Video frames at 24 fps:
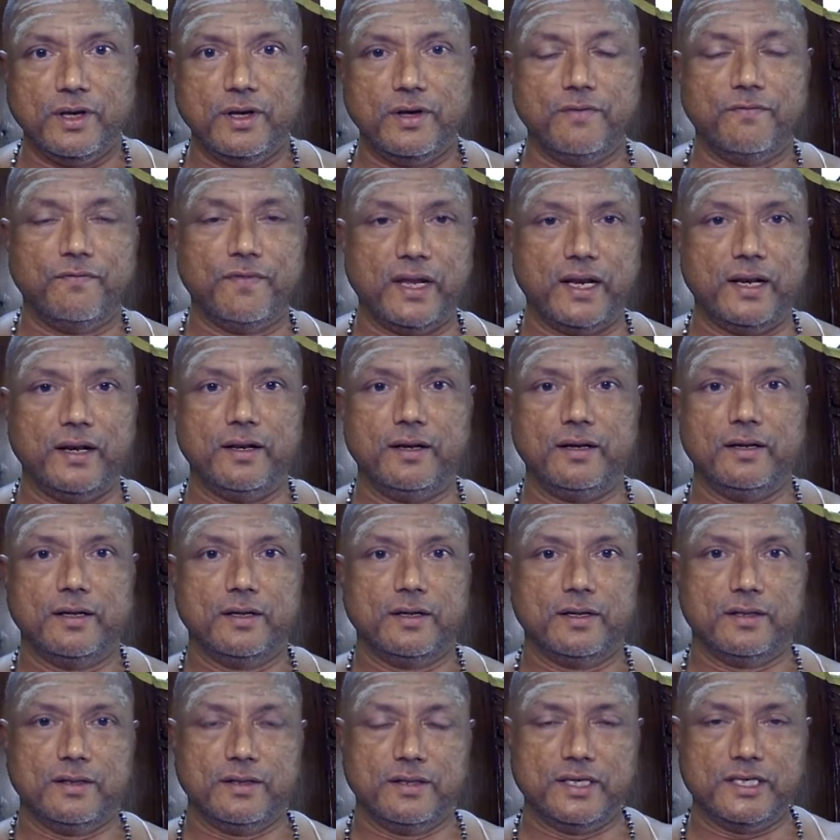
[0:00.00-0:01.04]
when
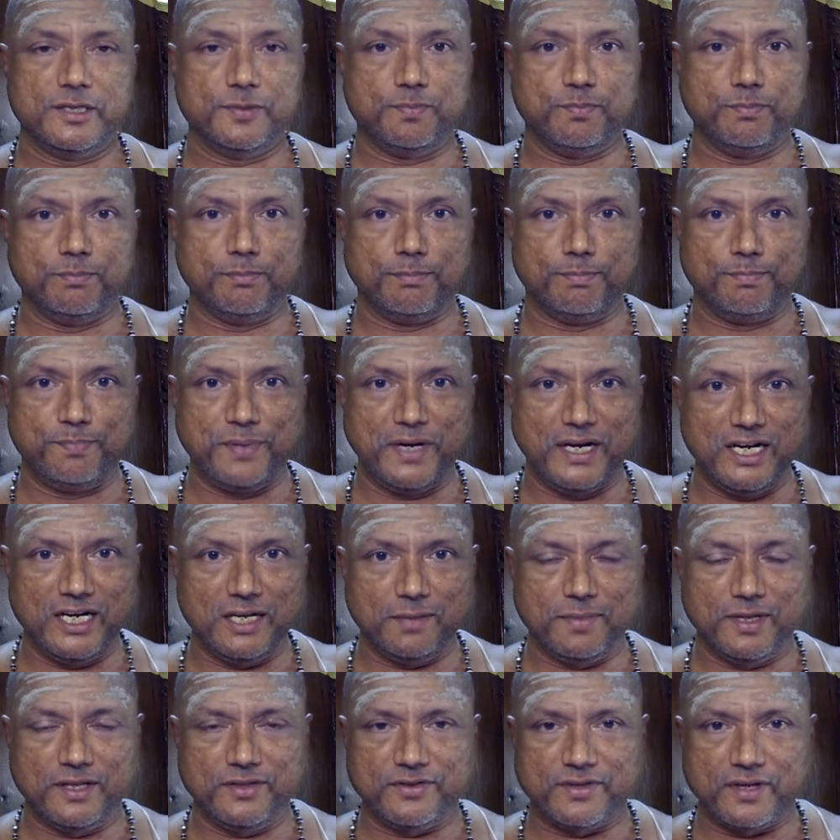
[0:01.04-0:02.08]
this pinda
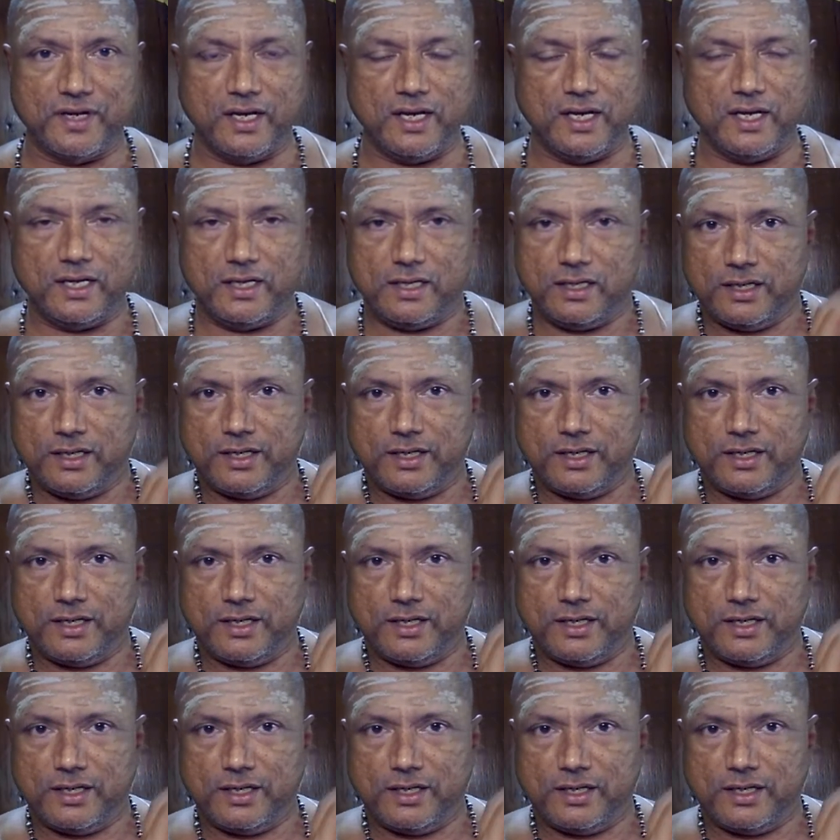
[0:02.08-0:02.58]
mantra